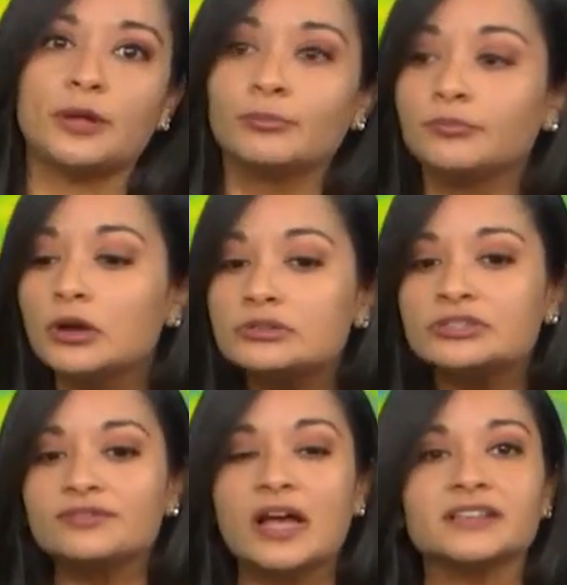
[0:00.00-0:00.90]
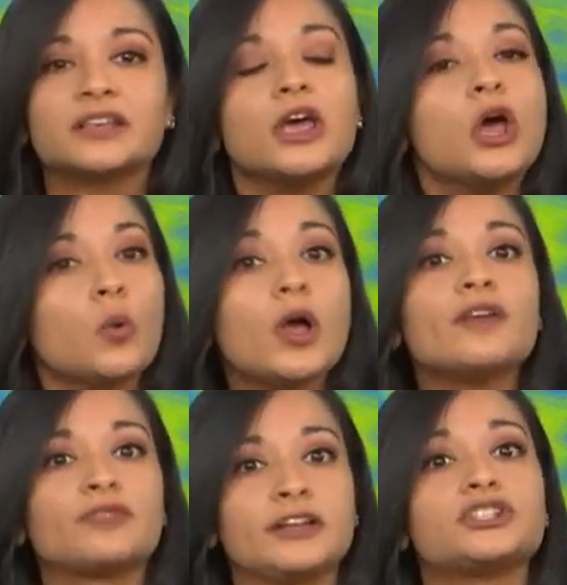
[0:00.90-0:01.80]
But most of us will
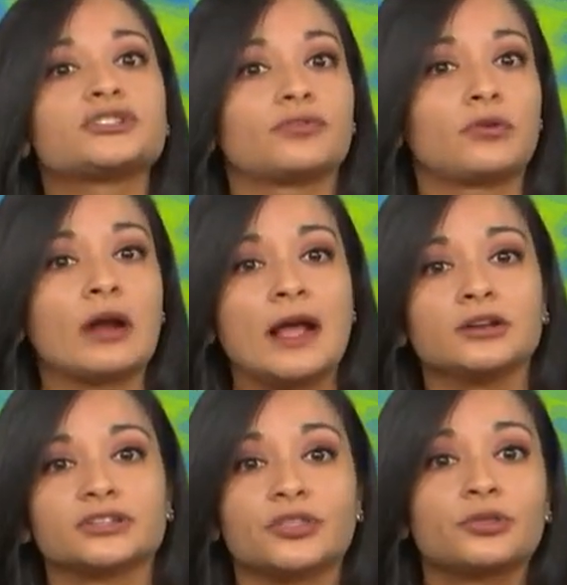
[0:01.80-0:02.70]
have ranges of around